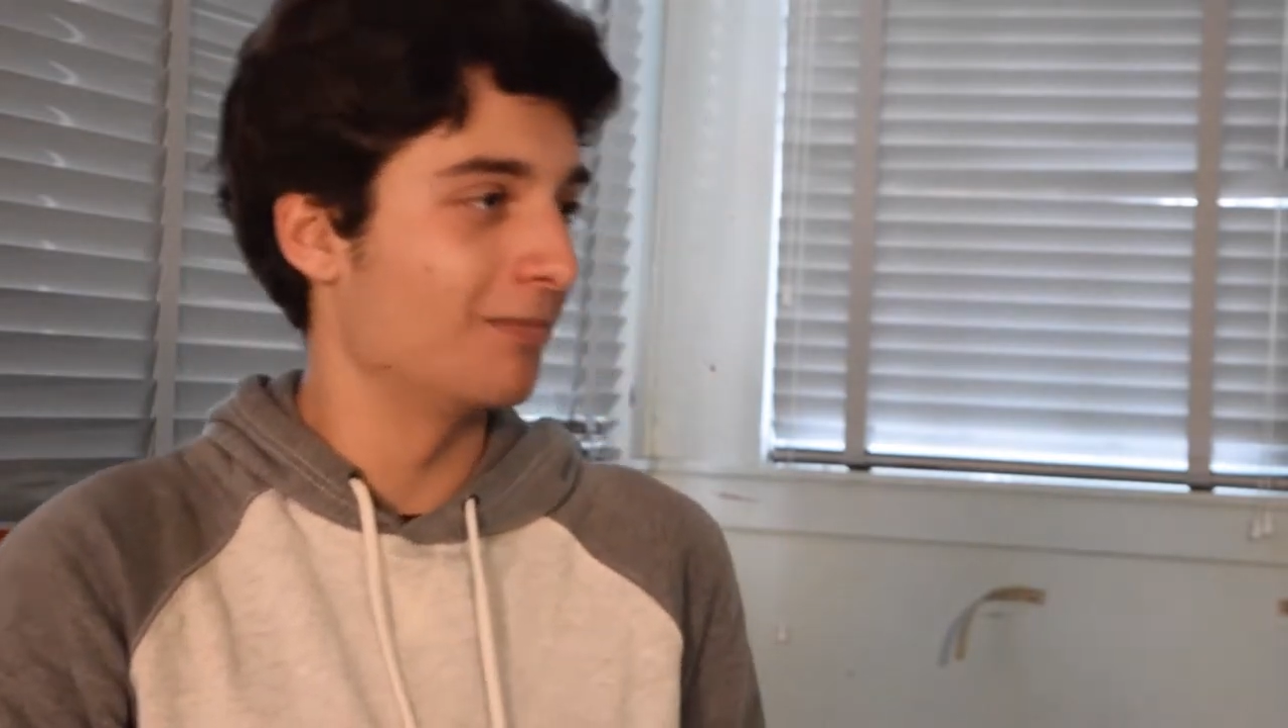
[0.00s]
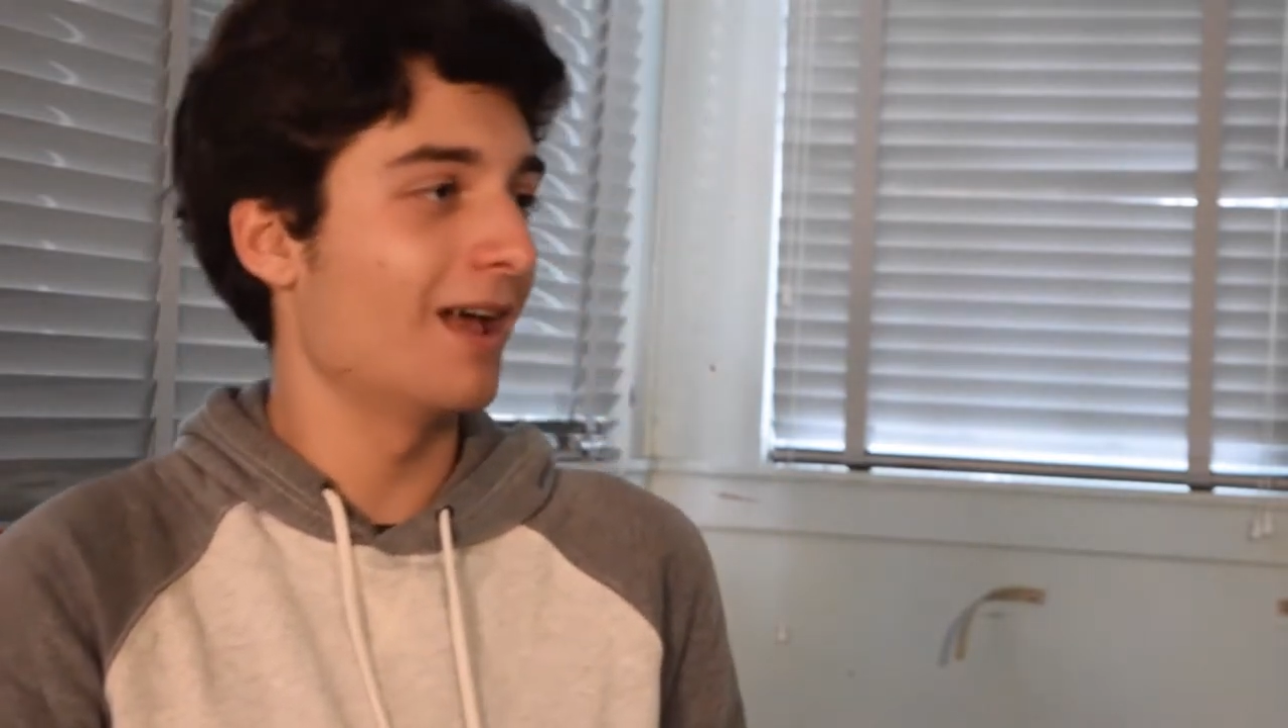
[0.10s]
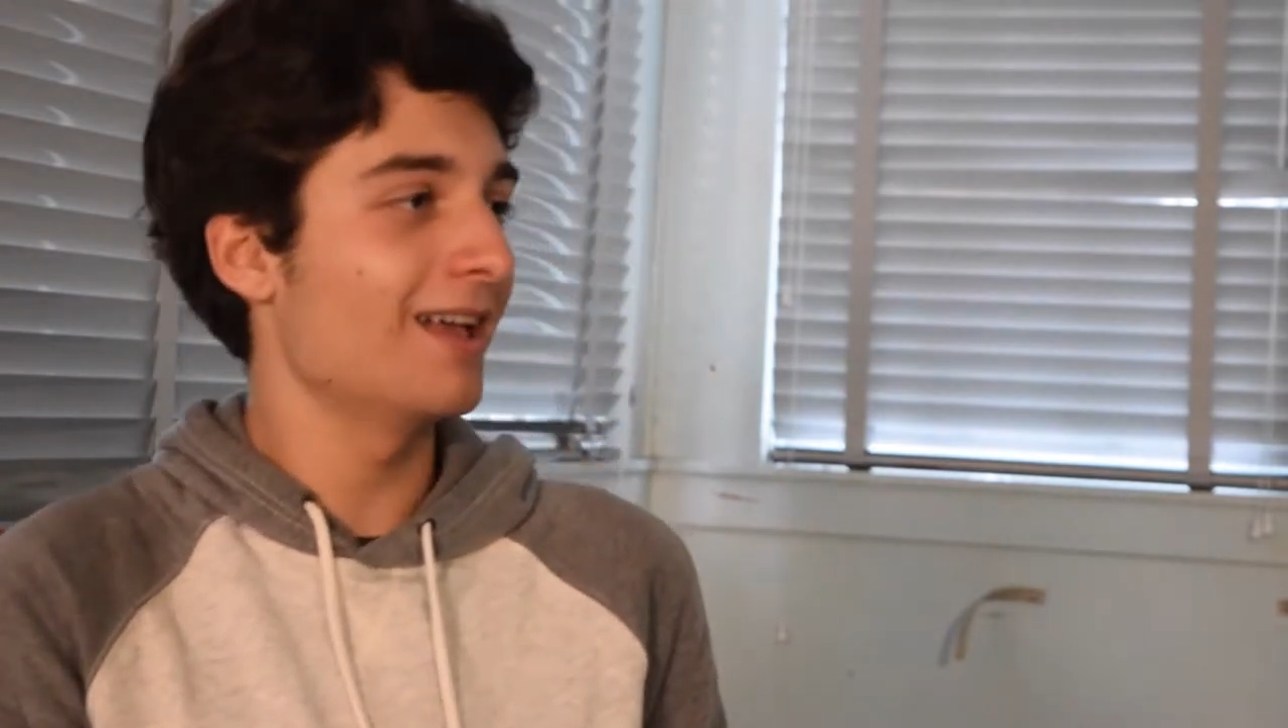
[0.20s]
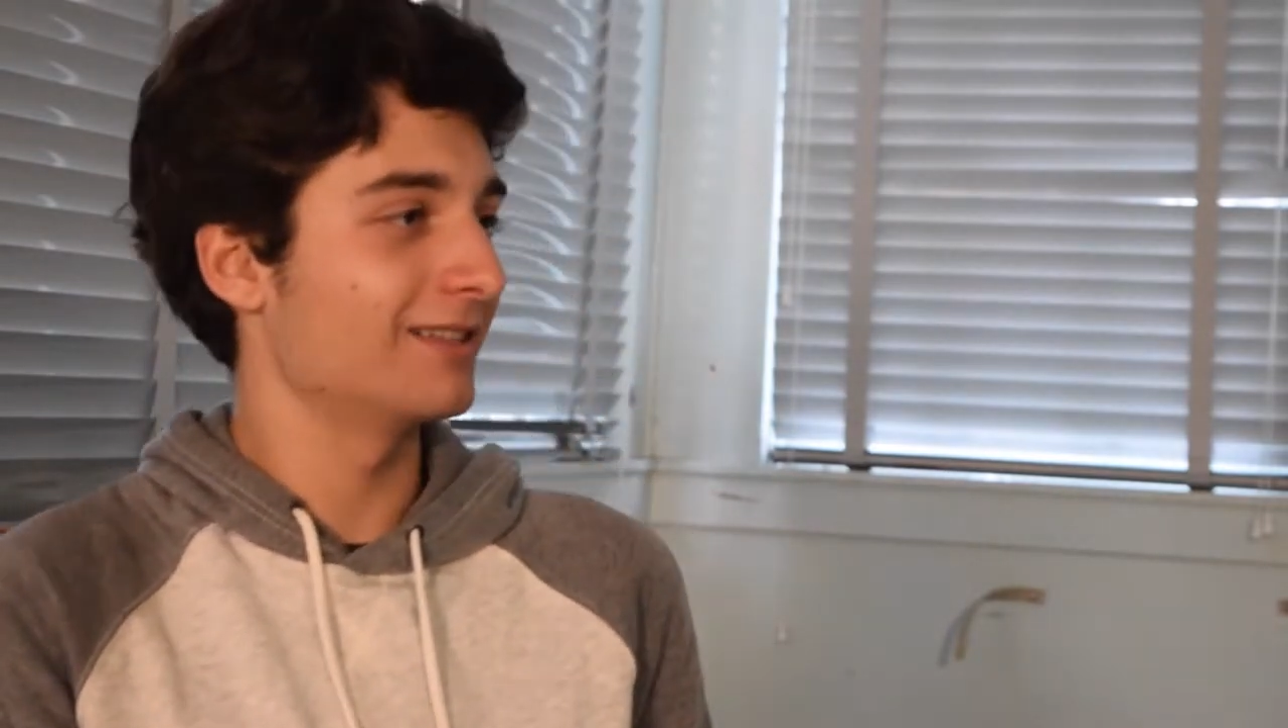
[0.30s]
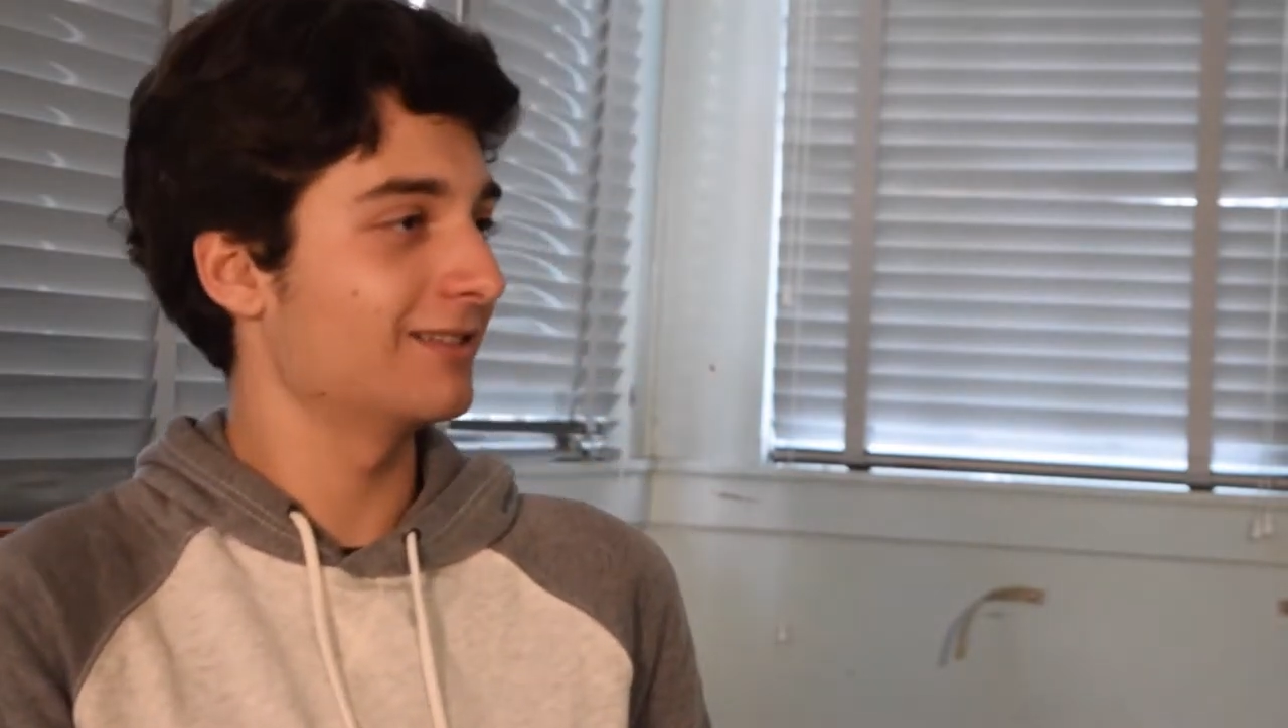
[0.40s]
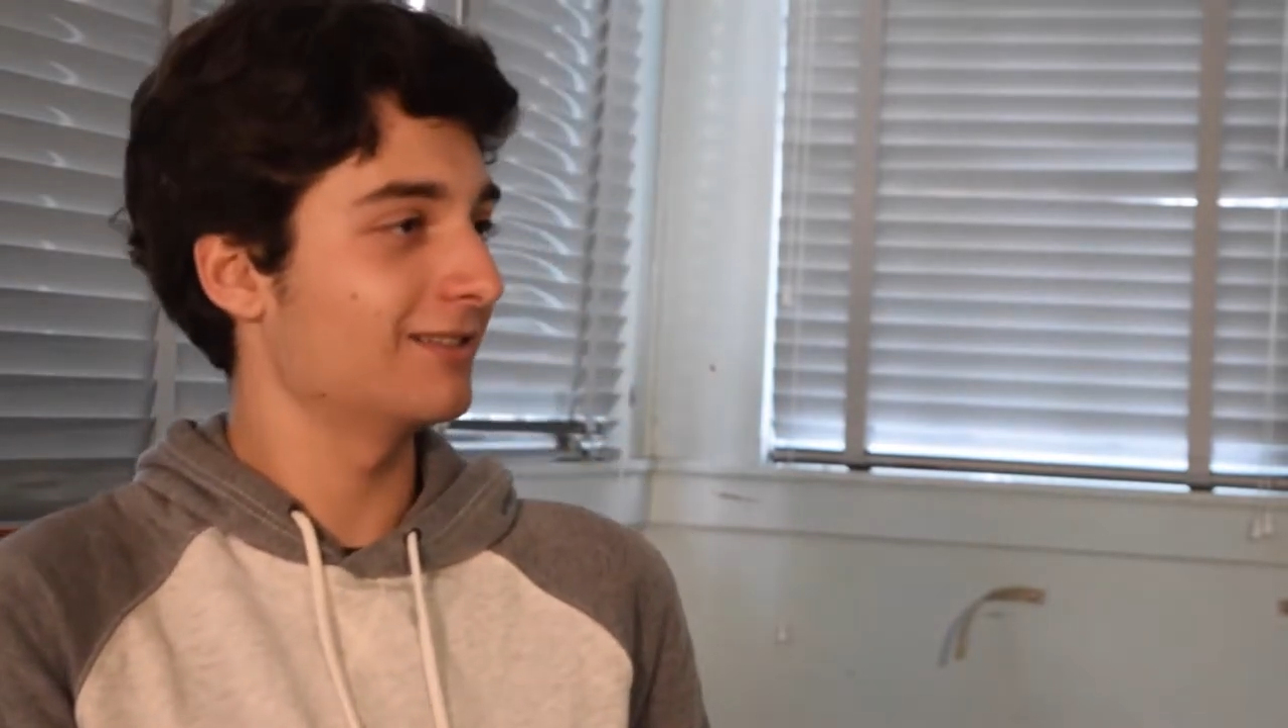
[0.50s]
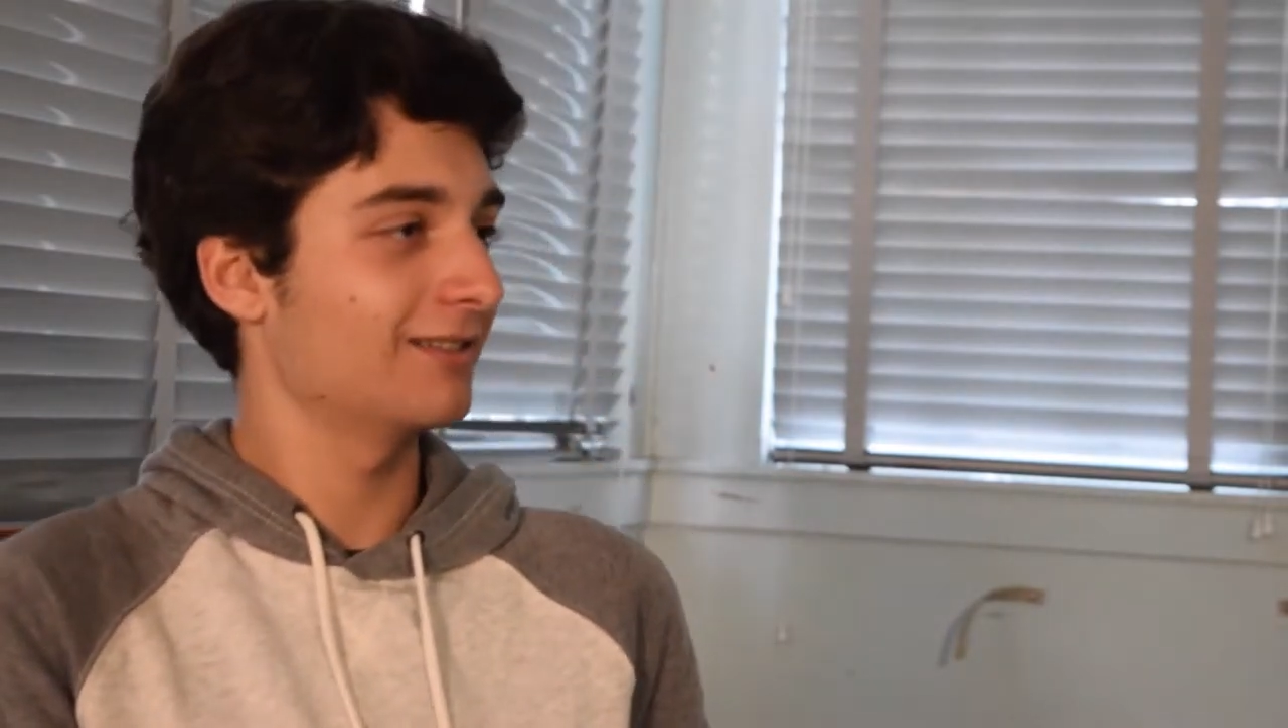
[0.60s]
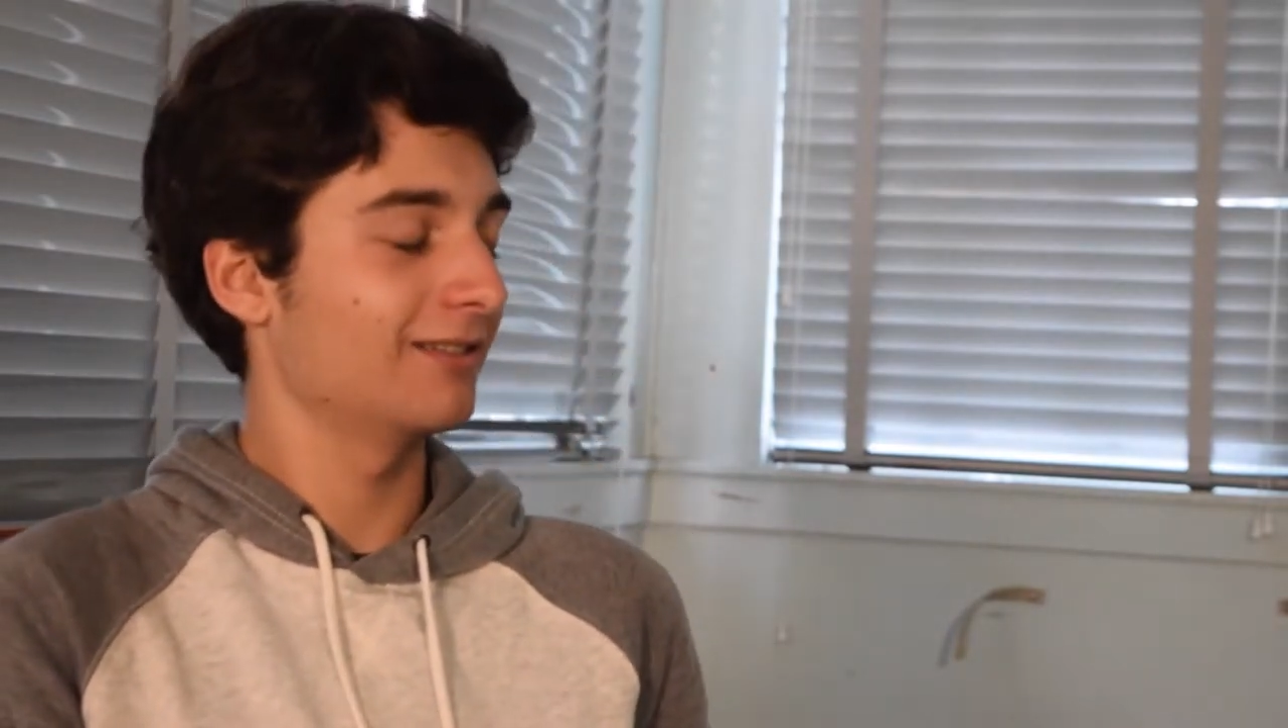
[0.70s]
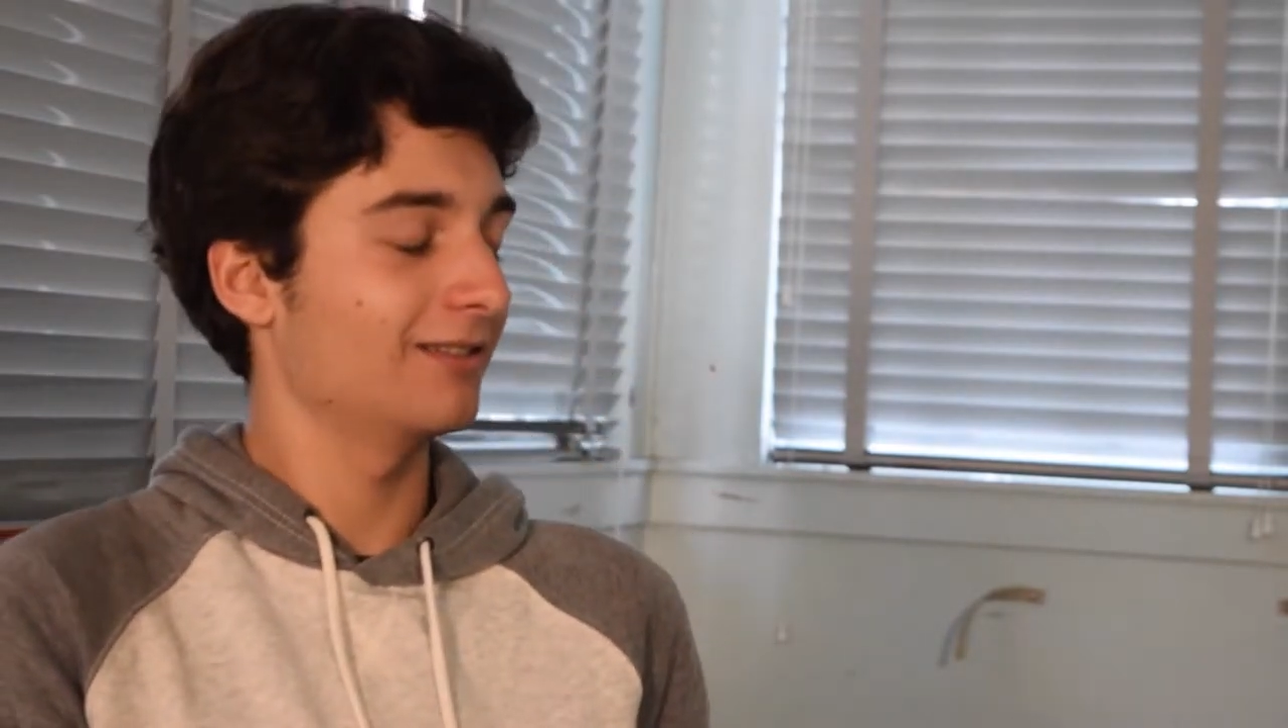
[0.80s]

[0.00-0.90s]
mess.